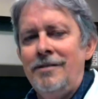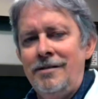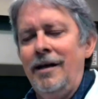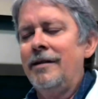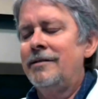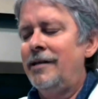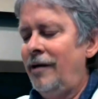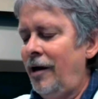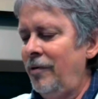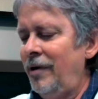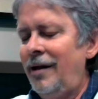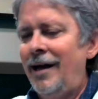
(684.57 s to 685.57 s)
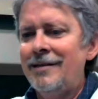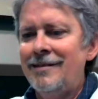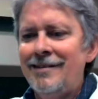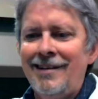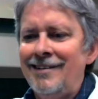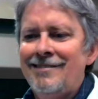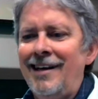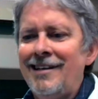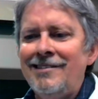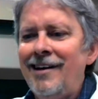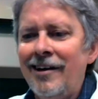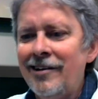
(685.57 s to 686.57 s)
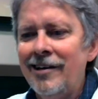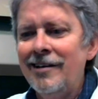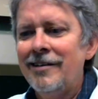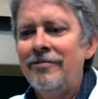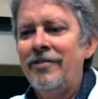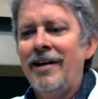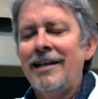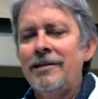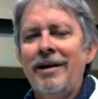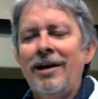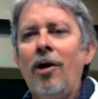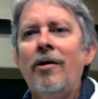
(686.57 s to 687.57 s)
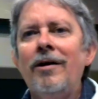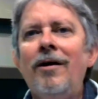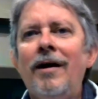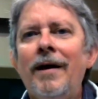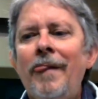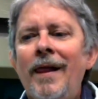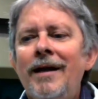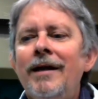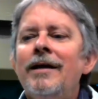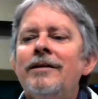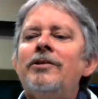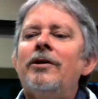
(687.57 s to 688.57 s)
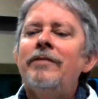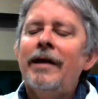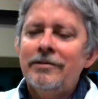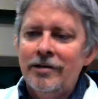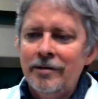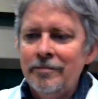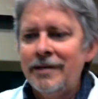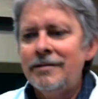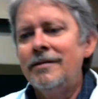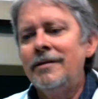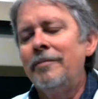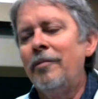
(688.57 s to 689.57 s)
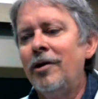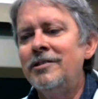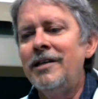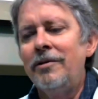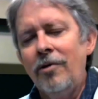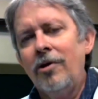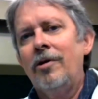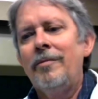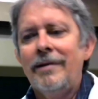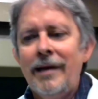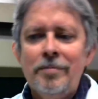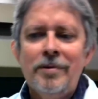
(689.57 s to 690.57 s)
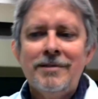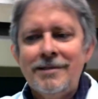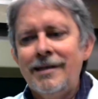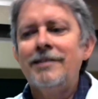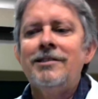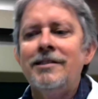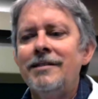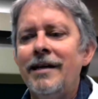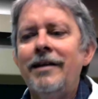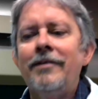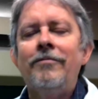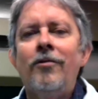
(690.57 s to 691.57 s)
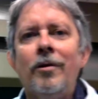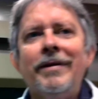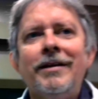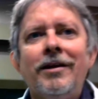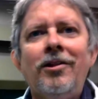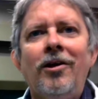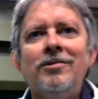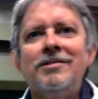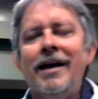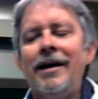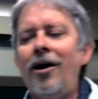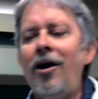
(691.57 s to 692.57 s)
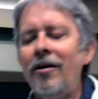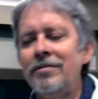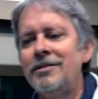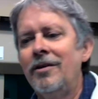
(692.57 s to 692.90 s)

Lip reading: until I realized that that's not good for that to be going on. So they took me to the emergency room and they put stitches in it for me to close that off.